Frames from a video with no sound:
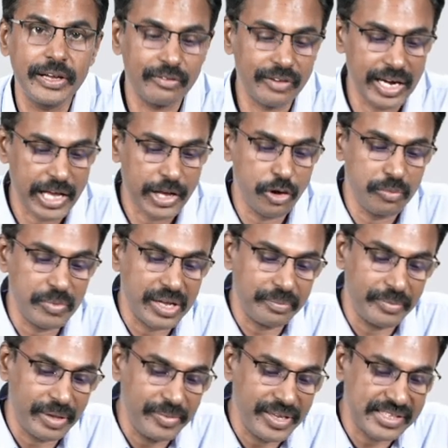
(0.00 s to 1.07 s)
nerve glioma
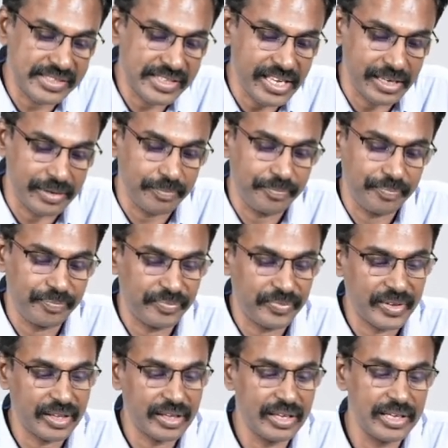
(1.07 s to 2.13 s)
may be seen.
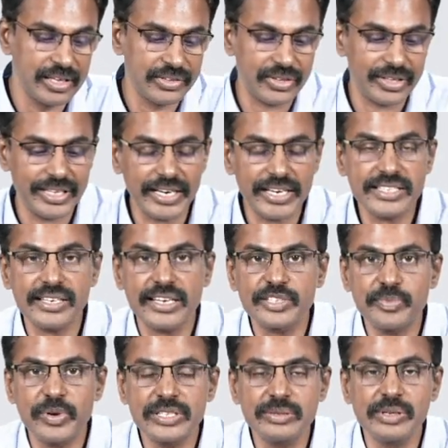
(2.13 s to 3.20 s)
So that is
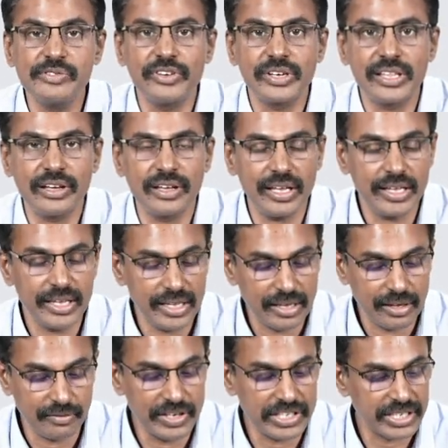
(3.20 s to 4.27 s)
responsible for the
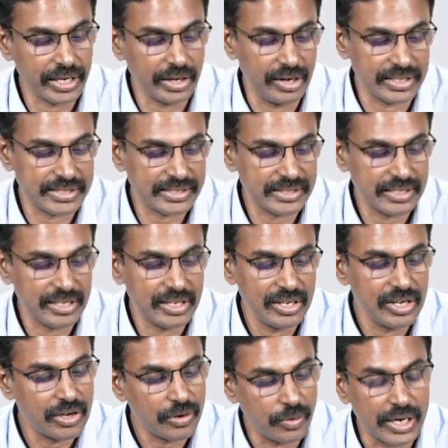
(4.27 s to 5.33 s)
vision loss.
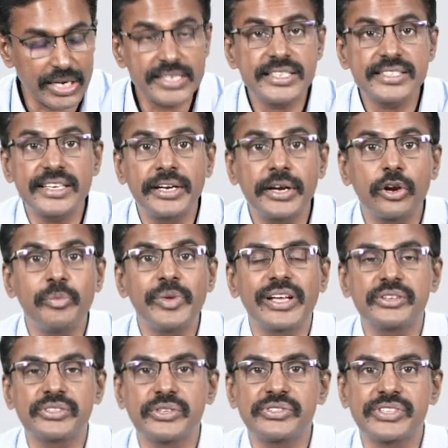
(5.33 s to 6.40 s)
What is the syndromic
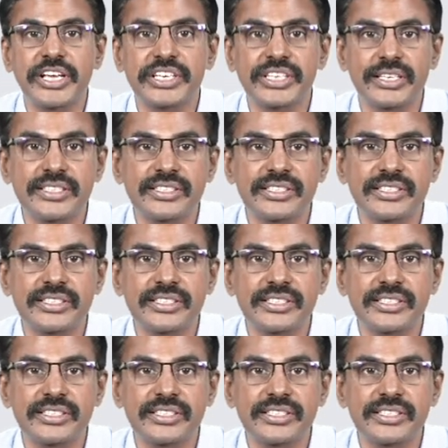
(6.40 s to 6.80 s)
association